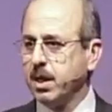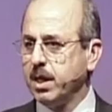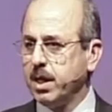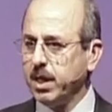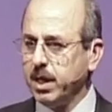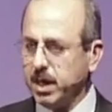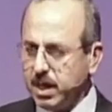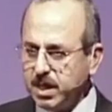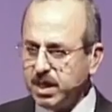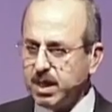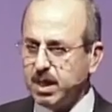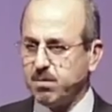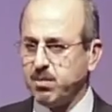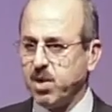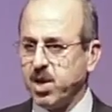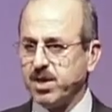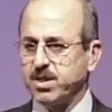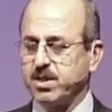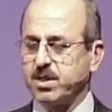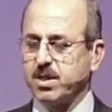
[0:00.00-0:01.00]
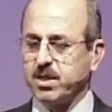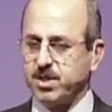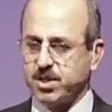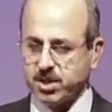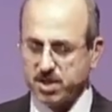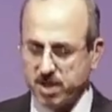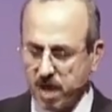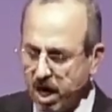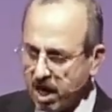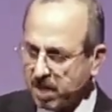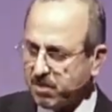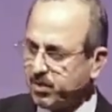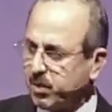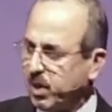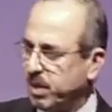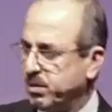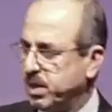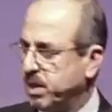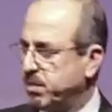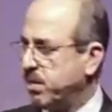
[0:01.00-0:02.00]
in the mosque, start
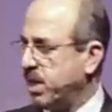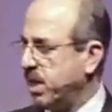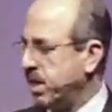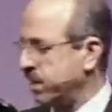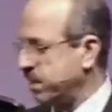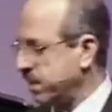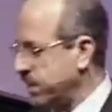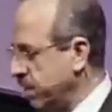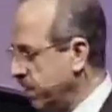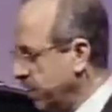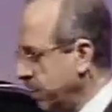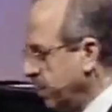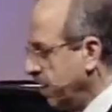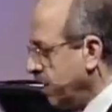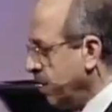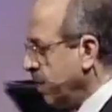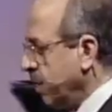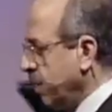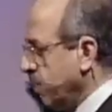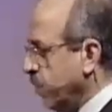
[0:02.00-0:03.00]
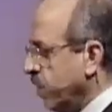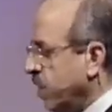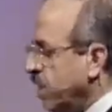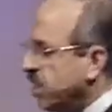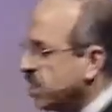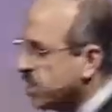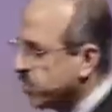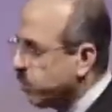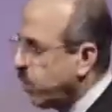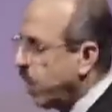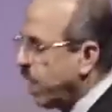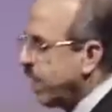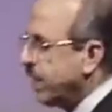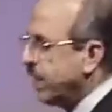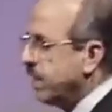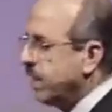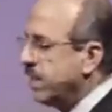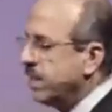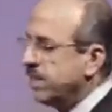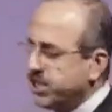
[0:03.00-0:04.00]
from the mosque. First
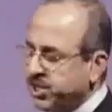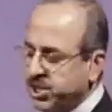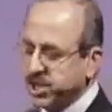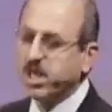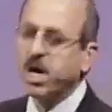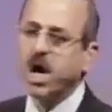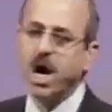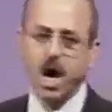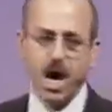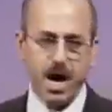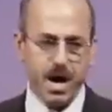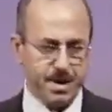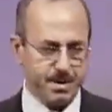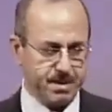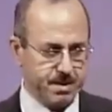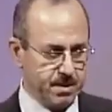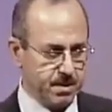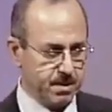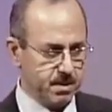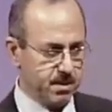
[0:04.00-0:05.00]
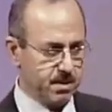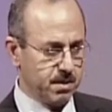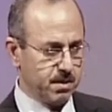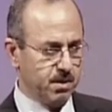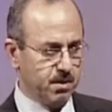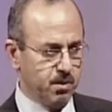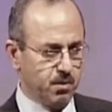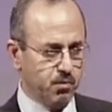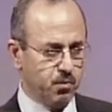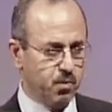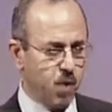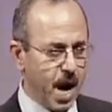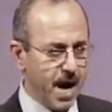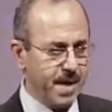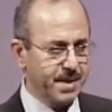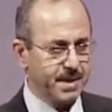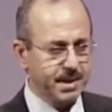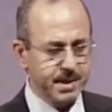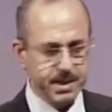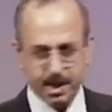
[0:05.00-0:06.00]
one is jihad,
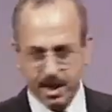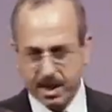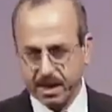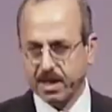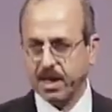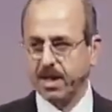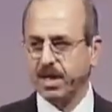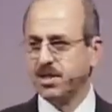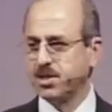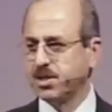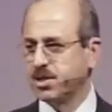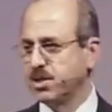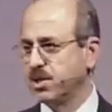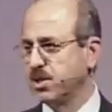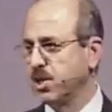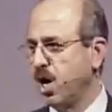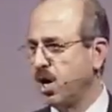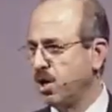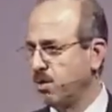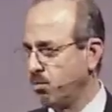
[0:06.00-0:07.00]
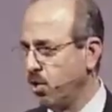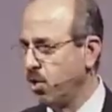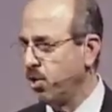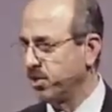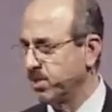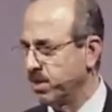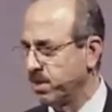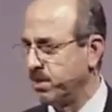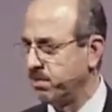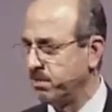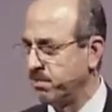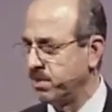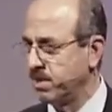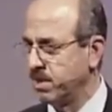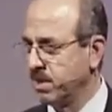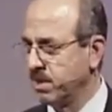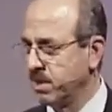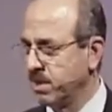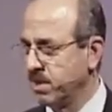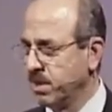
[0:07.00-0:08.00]
fighting against non-Muslims.
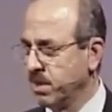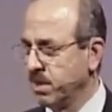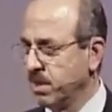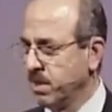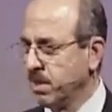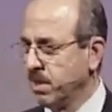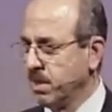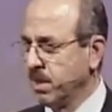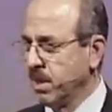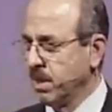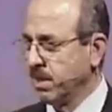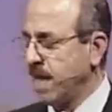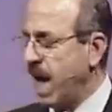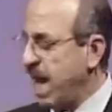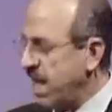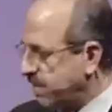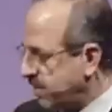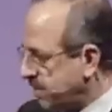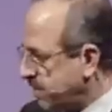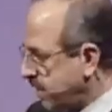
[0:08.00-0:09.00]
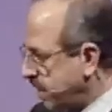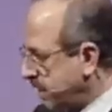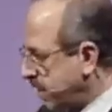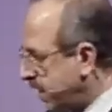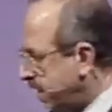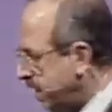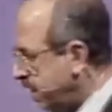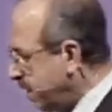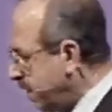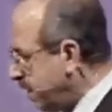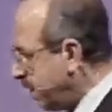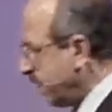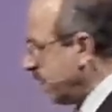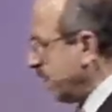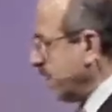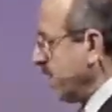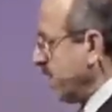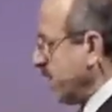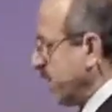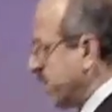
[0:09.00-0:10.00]
That's a
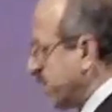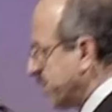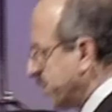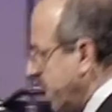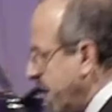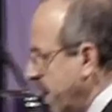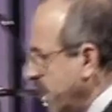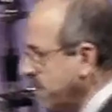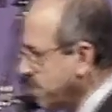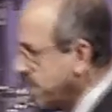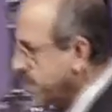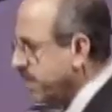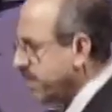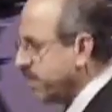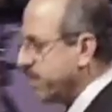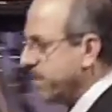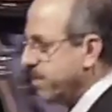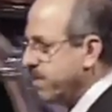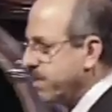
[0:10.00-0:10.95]
center,